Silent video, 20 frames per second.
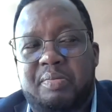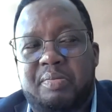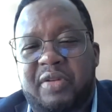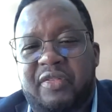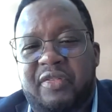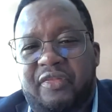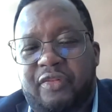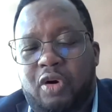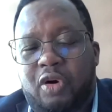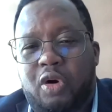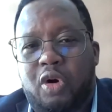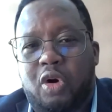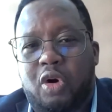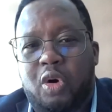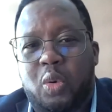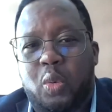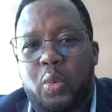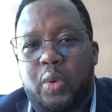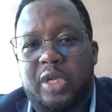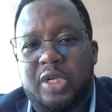
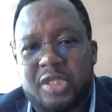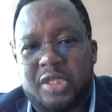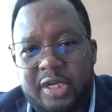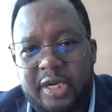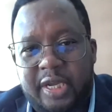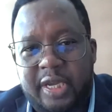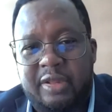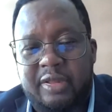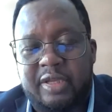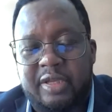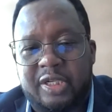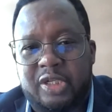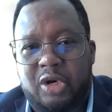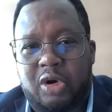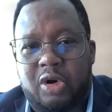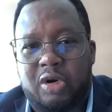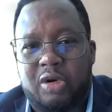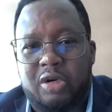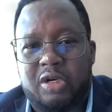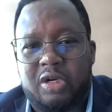before we train the
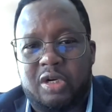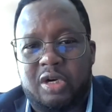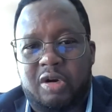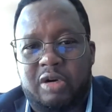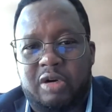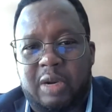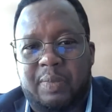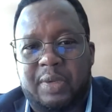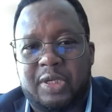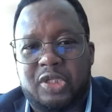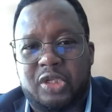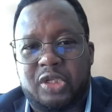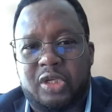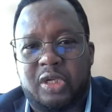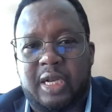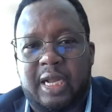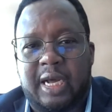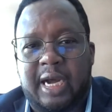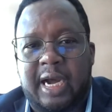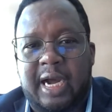dog on a
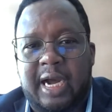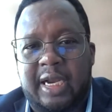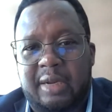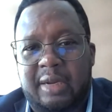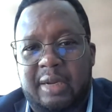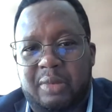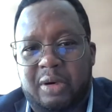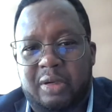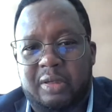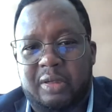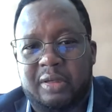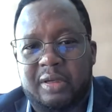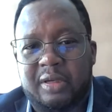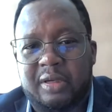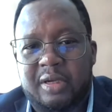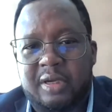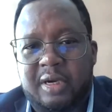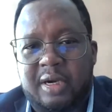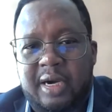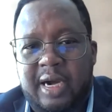particular animal,
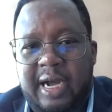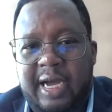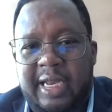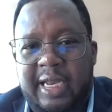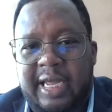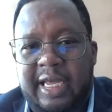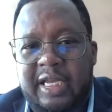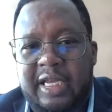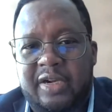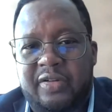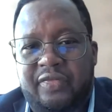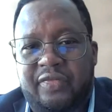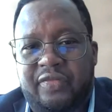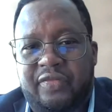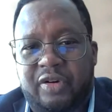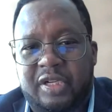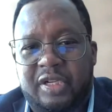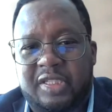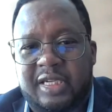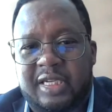like,
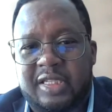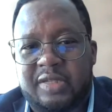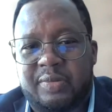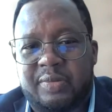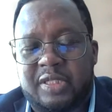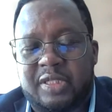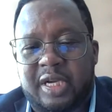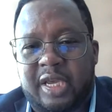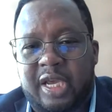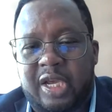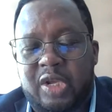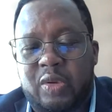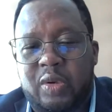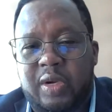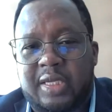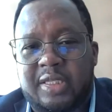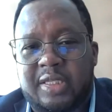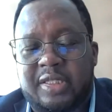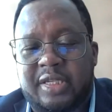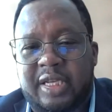for instance, Mr.
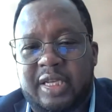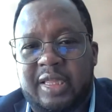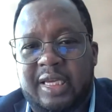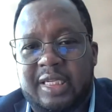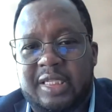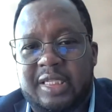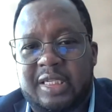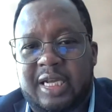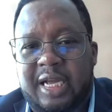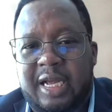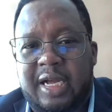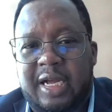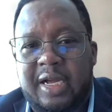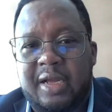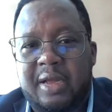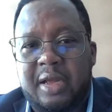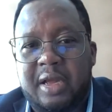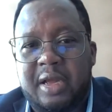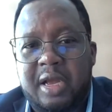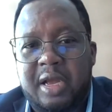Kenyon has said that
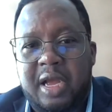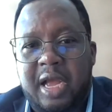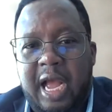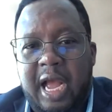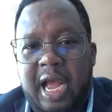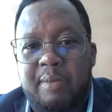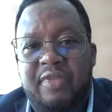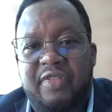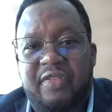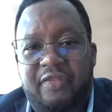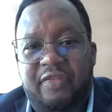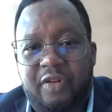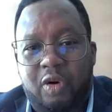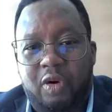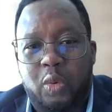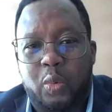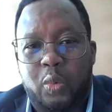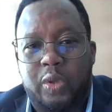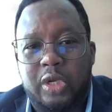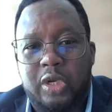
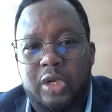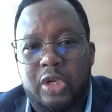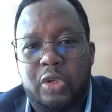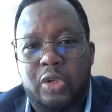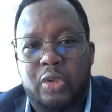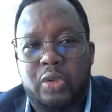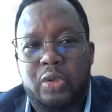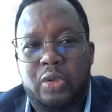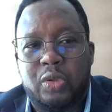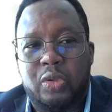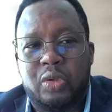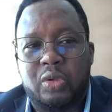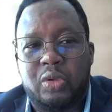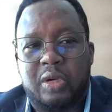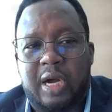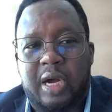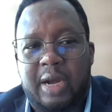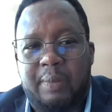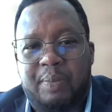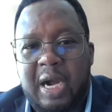before we knew
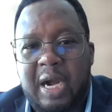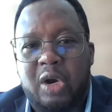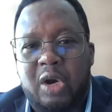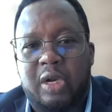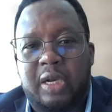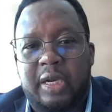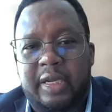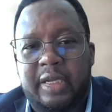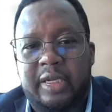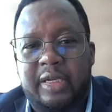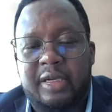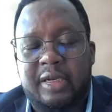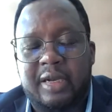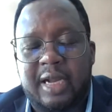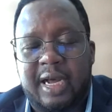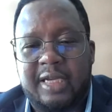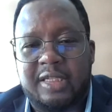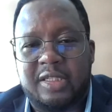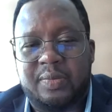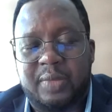a
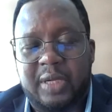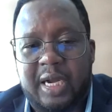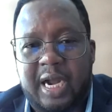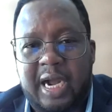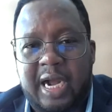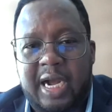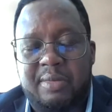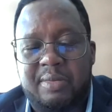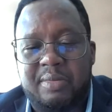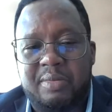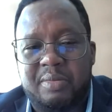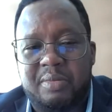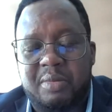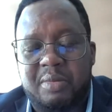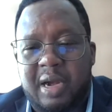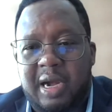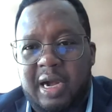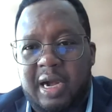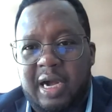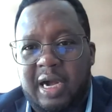pangolin has become
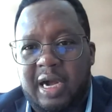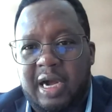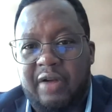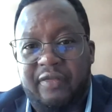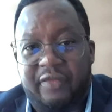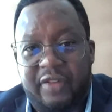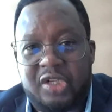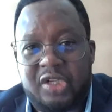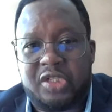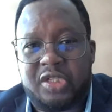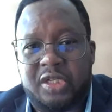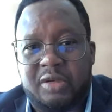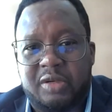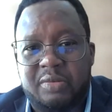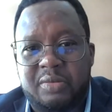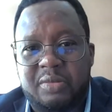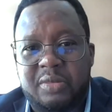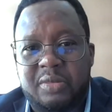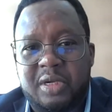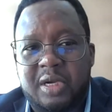a
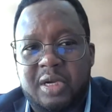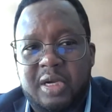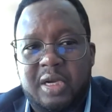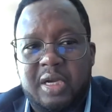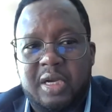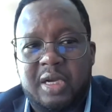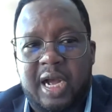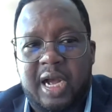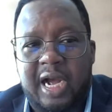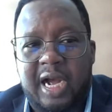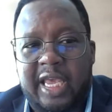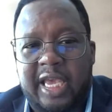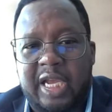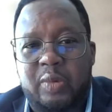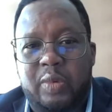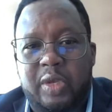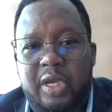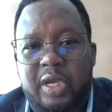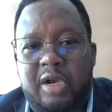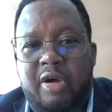victim,
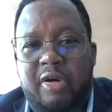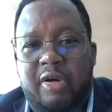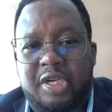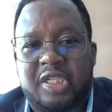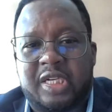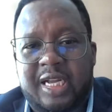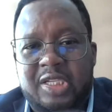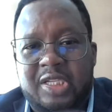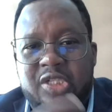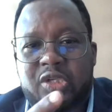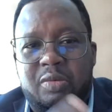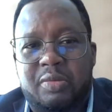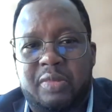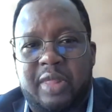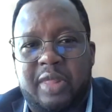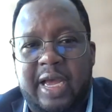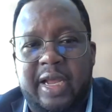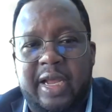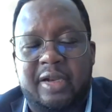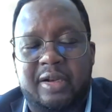can we correctly assume
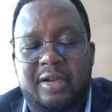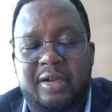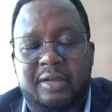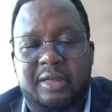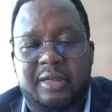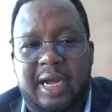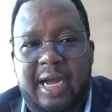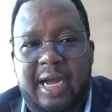then